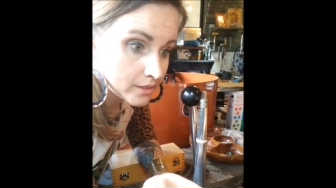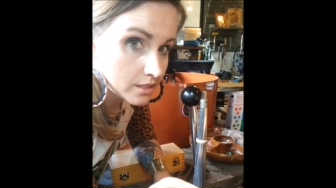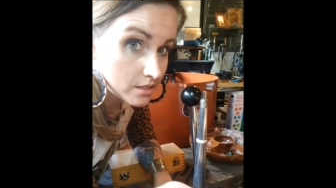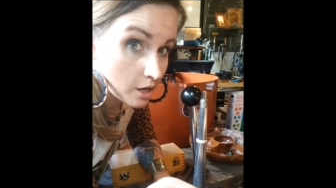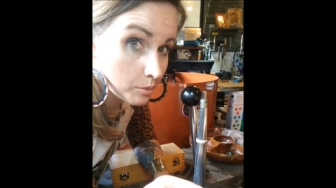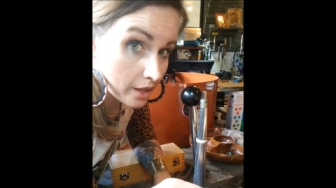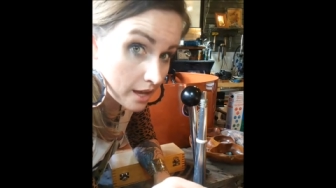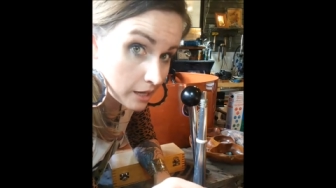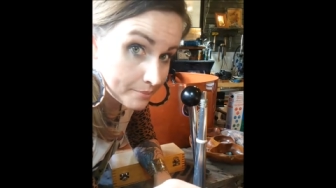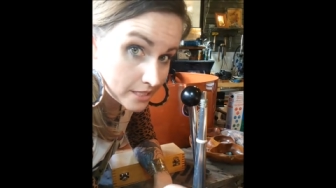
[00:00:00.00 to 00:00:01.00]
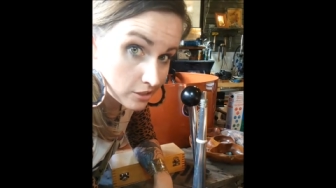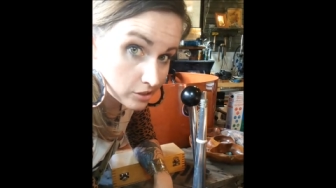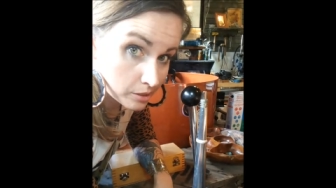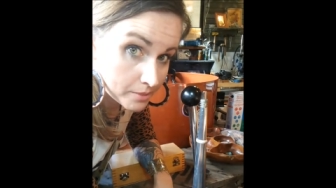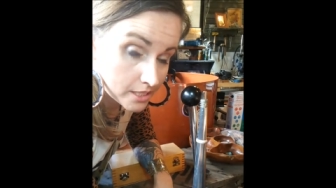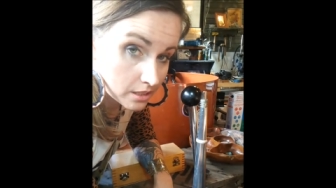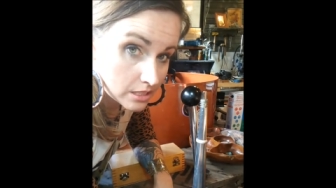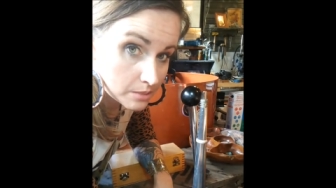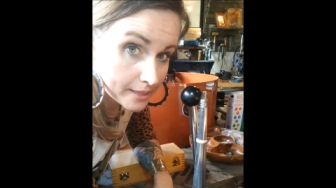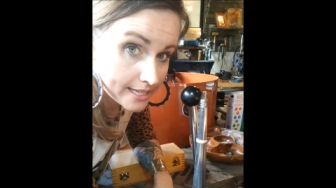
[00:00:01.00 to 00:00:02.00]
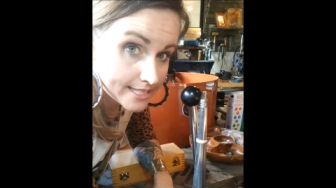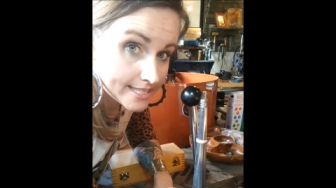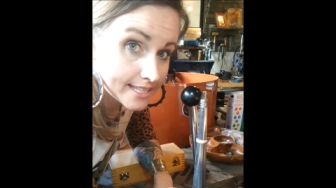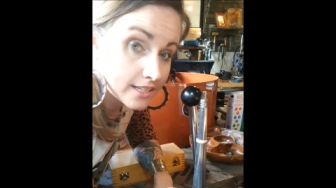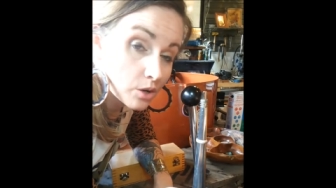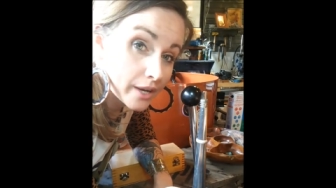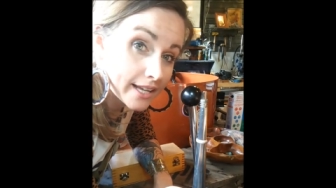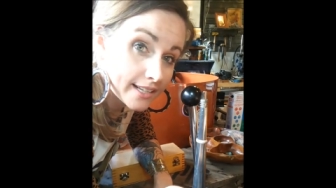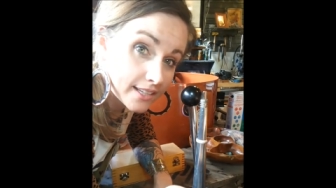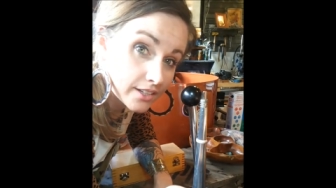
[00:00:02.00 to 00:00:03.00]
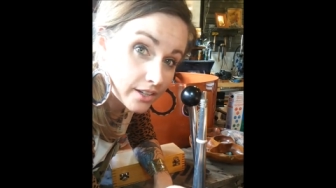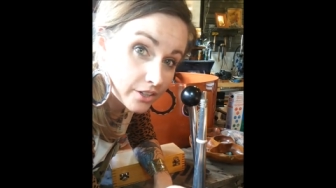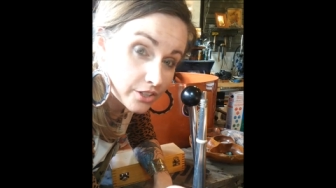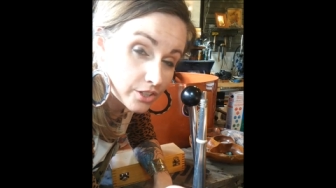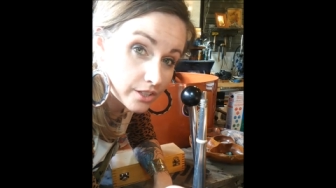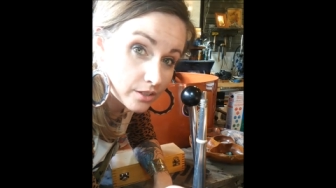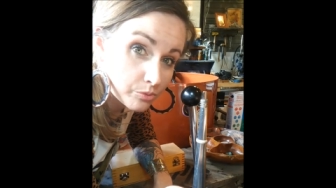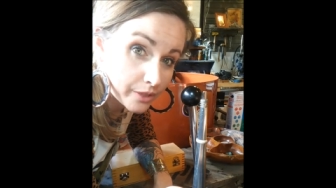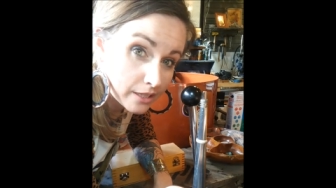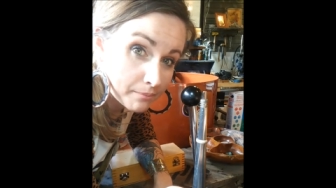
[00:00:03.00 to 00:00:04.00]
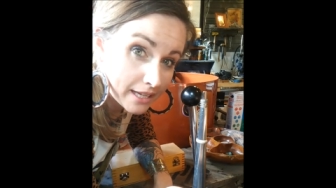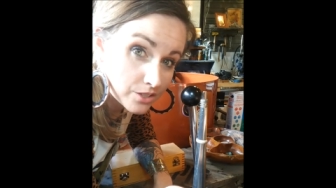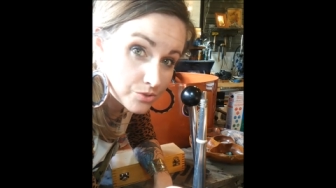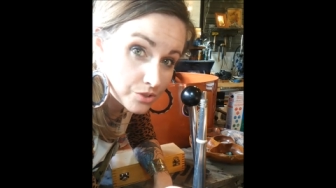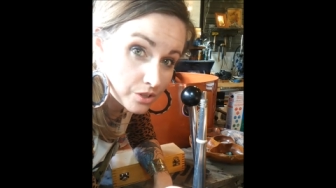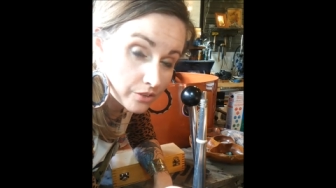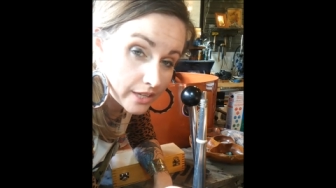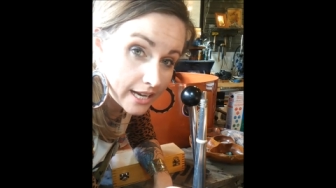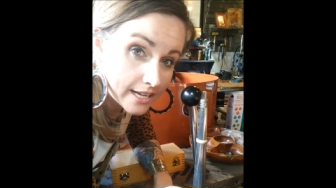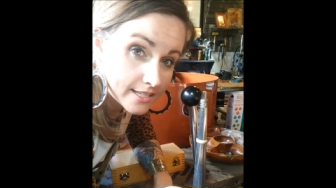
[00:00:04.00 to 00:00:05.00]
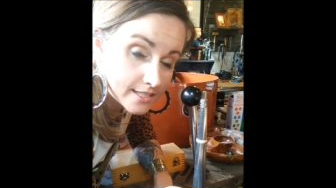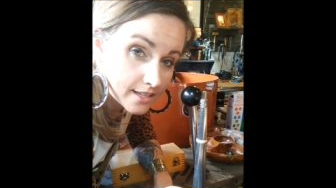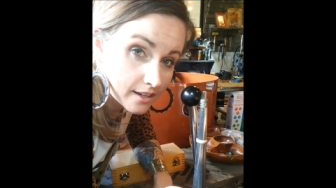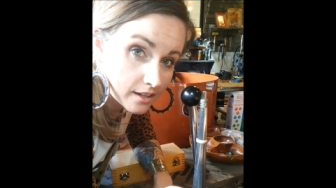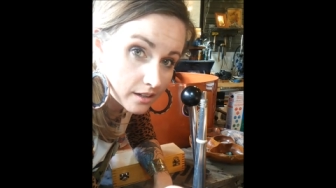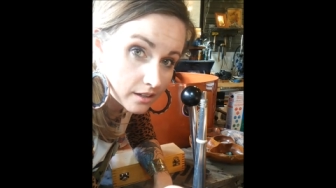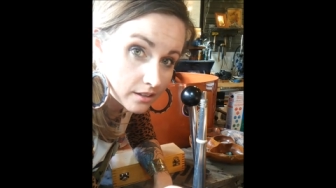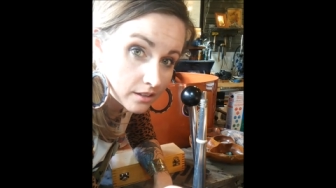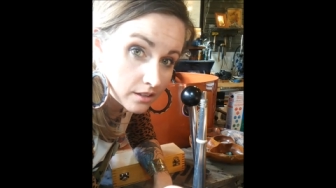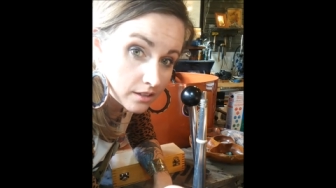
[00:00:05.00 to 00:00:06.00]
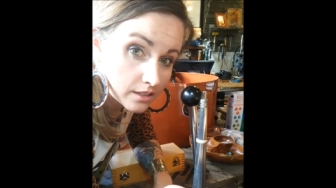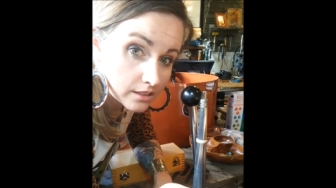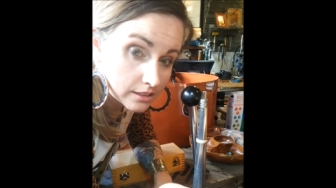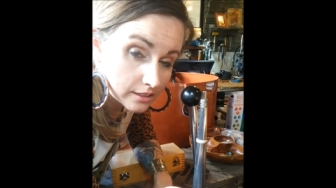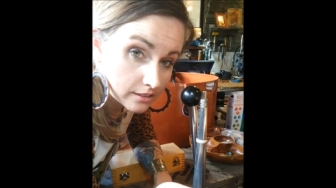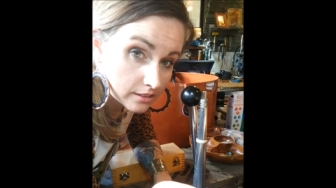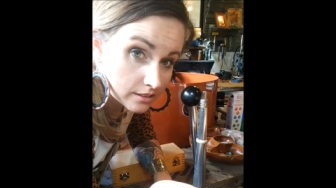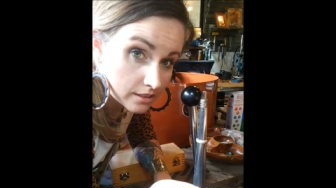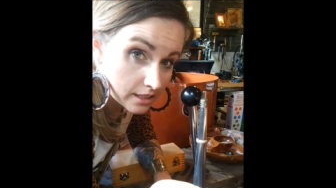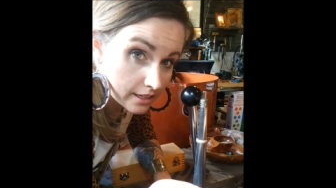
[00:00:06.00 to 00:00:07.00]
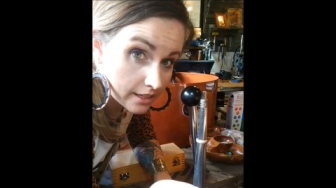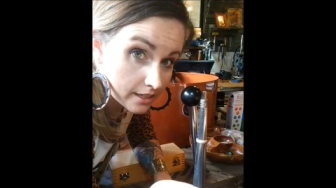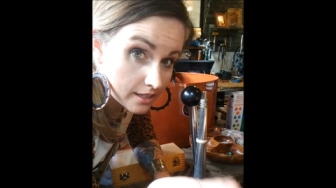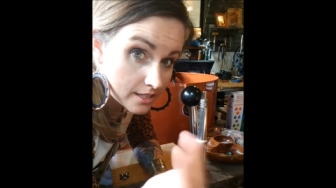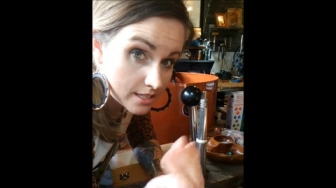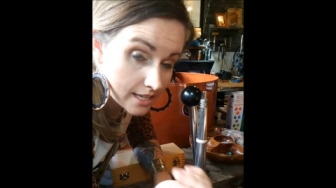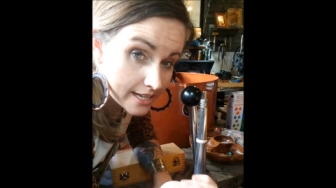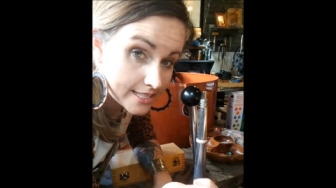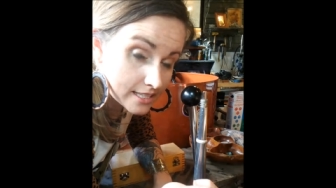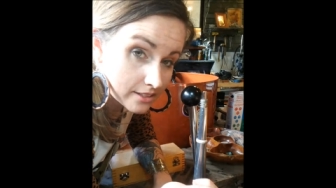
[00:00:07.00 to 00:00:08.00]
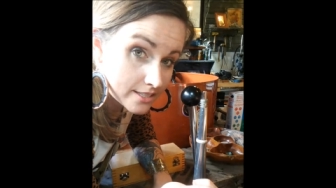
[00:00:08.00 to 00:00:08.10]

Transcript: double up, say you're limited on space, then go ahead and get a good ring mandrel that has uh, the sizing